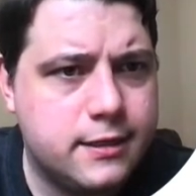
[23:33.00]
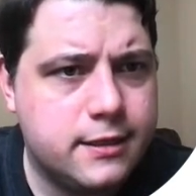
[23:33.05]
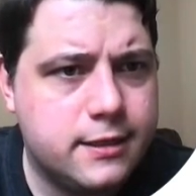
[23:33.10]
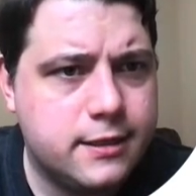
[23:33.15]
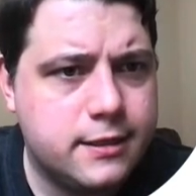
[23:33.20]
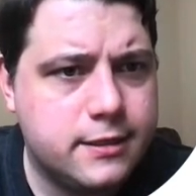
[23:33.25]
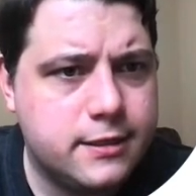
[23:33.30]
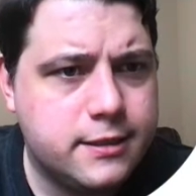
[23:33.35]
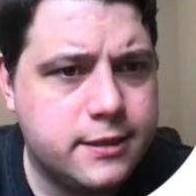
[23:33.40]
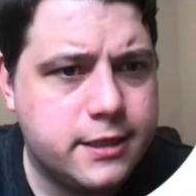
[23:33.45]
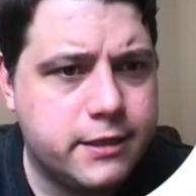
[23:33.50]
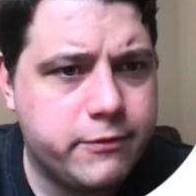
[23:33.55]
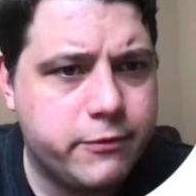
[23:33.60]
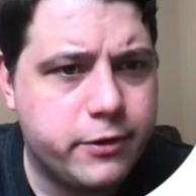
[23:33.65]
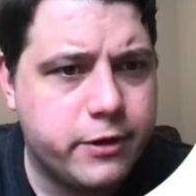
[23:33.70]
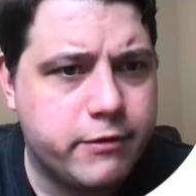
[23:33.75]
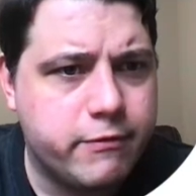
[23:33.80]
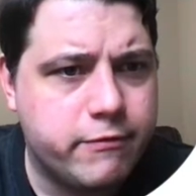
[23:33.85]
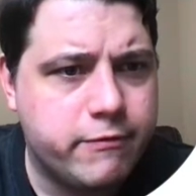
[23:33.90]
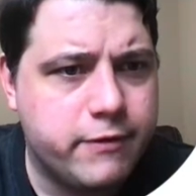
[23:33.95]
Let's see if
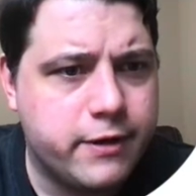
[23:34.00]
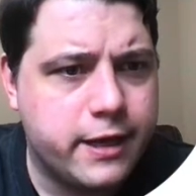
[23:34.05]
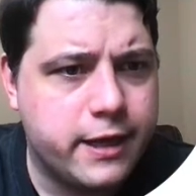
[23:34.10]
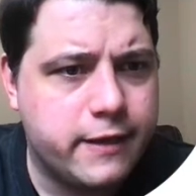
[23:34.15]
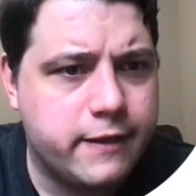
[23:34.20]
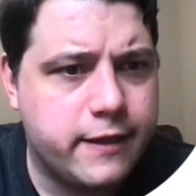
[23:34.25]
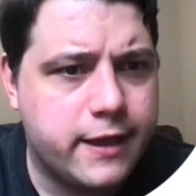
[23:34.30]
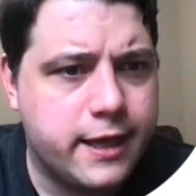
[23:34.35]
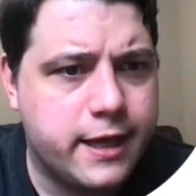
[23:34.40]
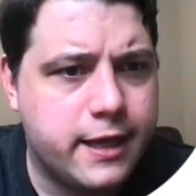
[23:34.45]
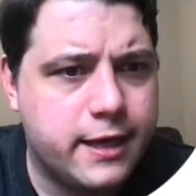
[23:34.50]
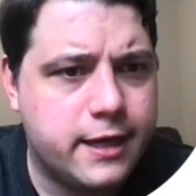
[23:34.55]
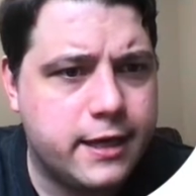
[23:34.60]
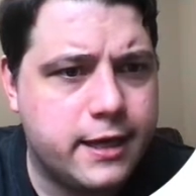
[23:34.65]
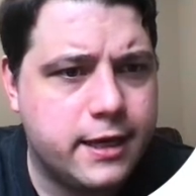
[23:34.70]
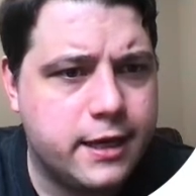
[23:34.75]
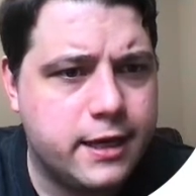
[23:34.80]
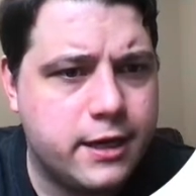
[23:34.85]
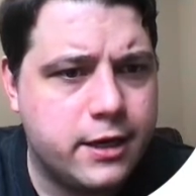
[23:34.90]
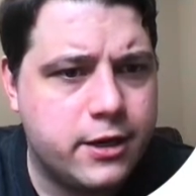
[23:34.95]
we can find that
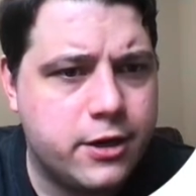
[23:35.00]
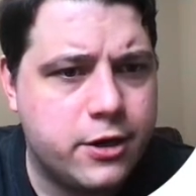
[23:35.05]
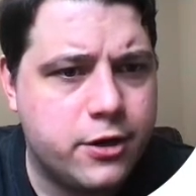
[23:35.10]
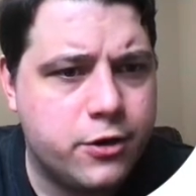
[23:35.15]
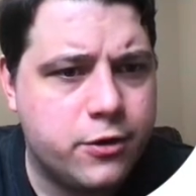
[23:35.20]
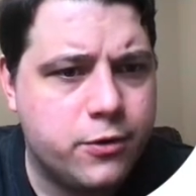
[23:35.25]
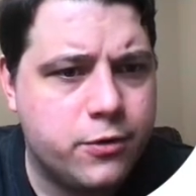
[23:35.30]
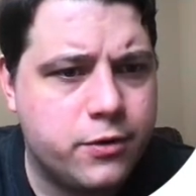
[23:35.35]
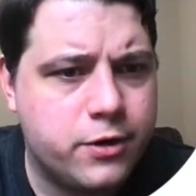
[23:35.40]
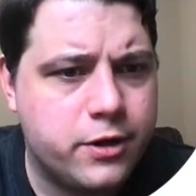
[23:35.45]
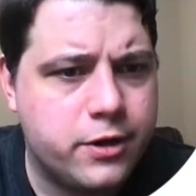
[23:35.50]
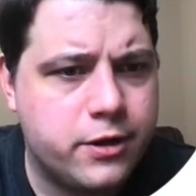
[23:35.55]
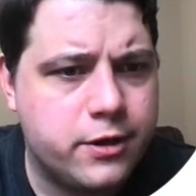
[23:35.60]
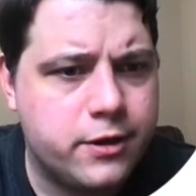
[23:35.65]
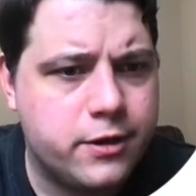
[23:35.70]
in Node.